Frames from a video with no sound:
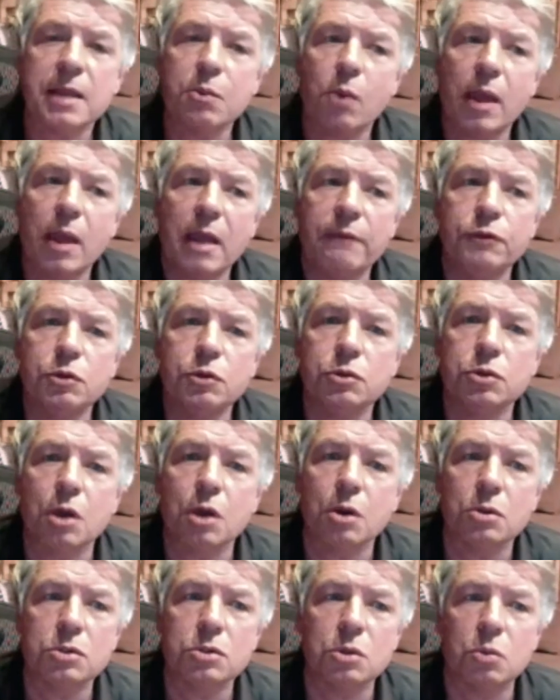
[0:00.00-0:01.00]
way if you'd
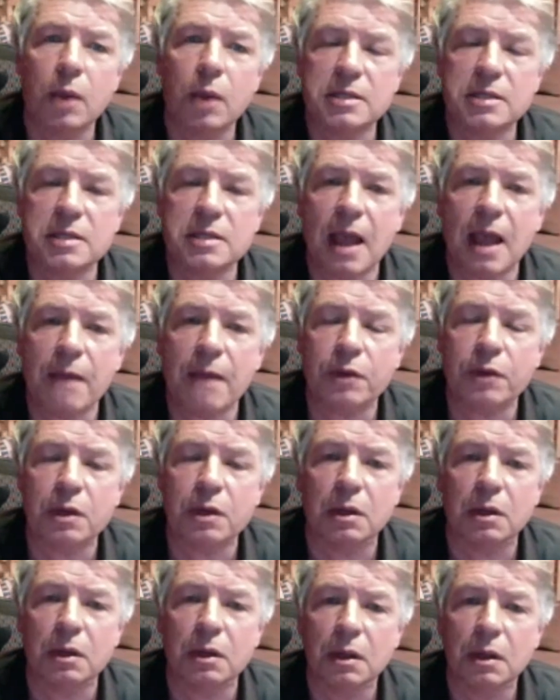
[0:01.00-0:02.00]
go to West
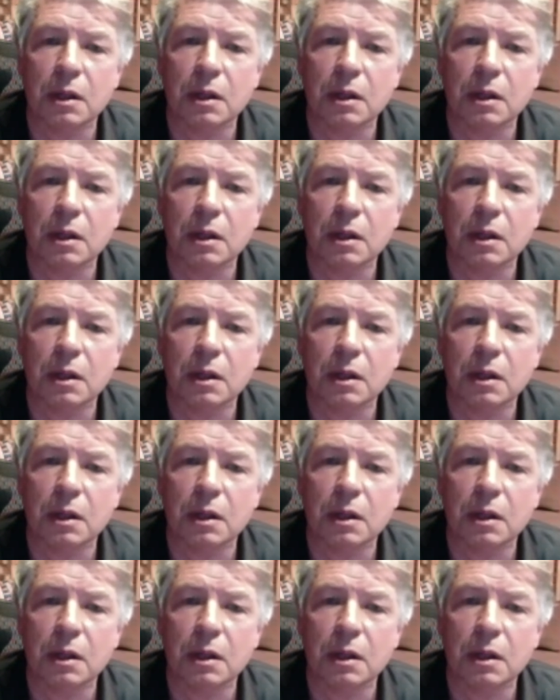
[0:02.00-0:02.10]
Africa